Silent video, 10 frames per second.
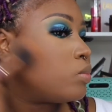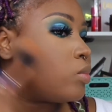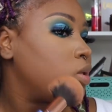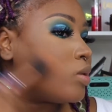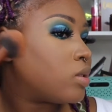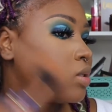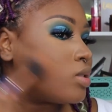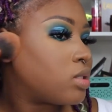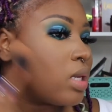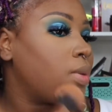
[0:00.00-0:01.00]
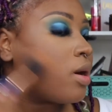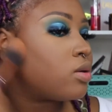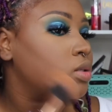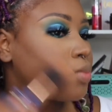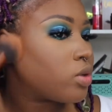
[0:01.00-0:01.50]
because that
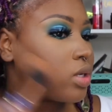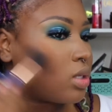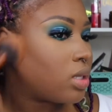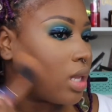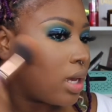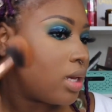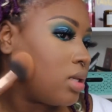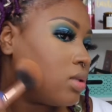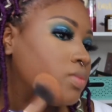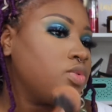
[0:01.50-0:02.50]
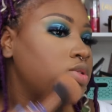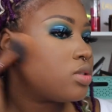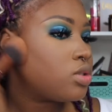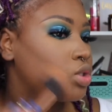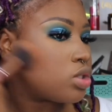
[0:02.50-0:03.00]
powder is pretty light
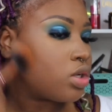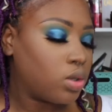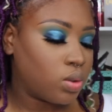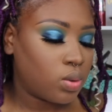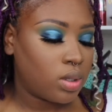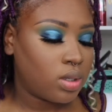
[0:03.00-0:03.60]
so